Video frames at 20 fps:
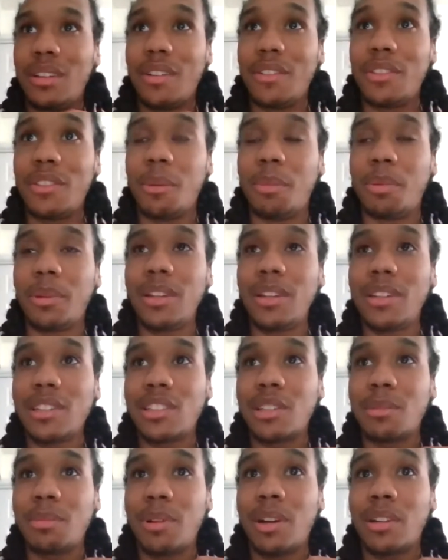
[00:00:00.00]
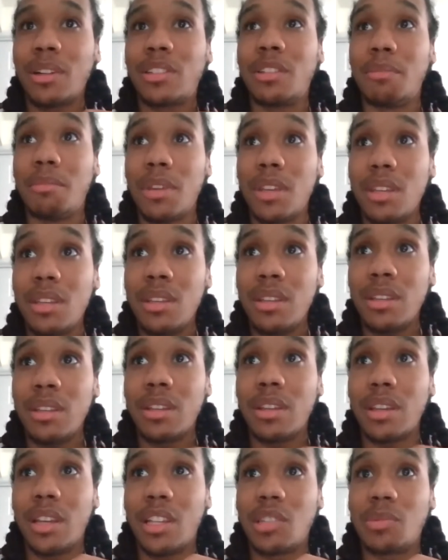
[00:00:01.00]
The playtesting part to me
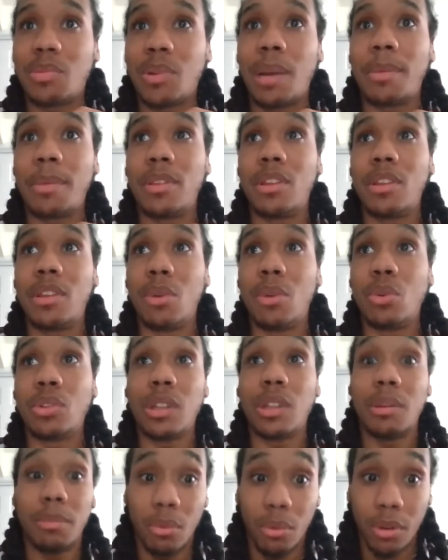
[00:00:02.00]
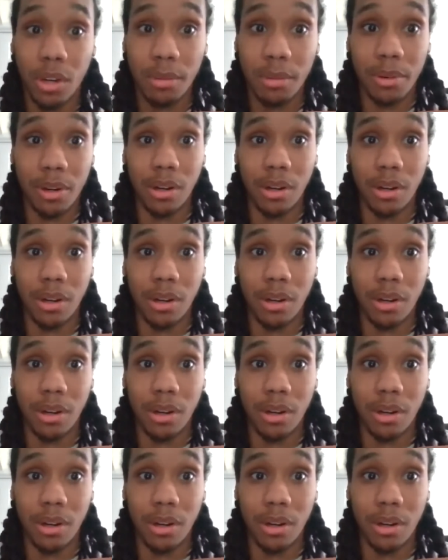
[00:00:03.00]
is probably the most important